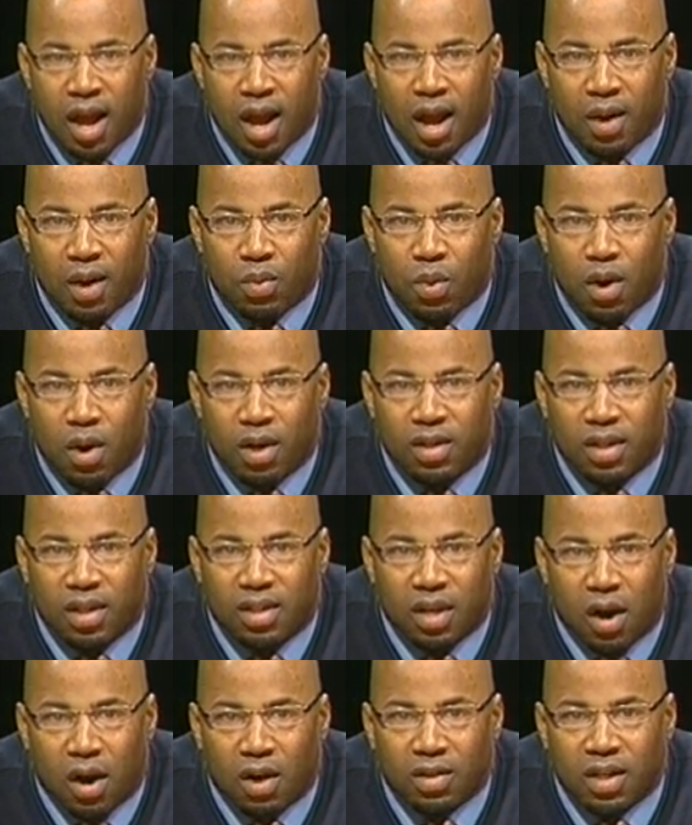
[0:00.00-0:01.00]
I want to
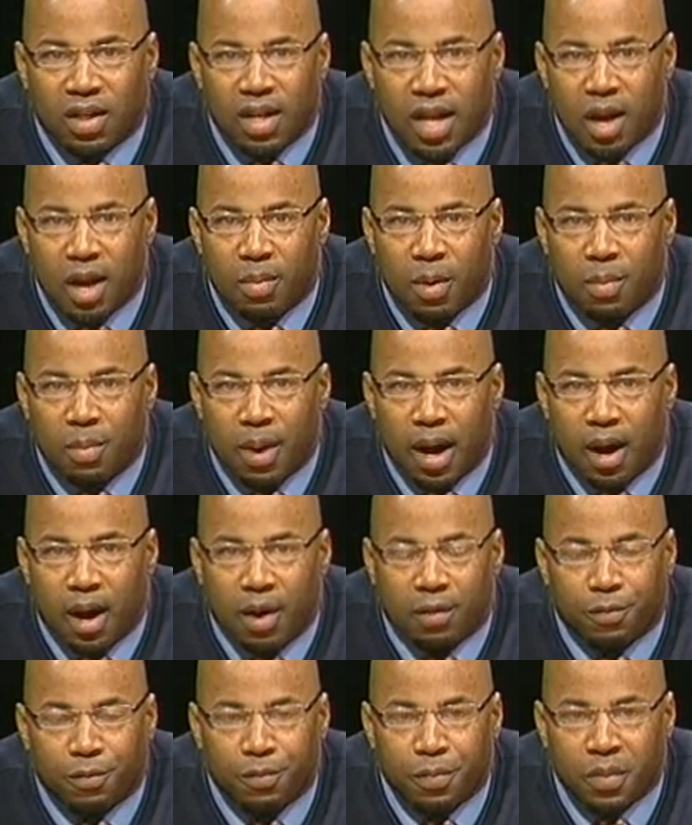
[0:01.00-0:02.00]
talk to him
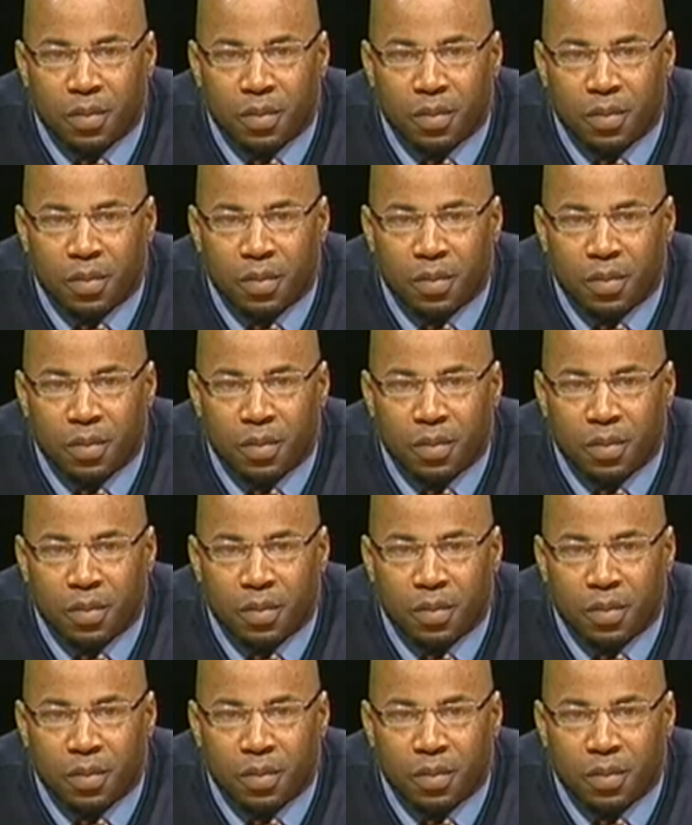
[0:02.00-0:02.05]
about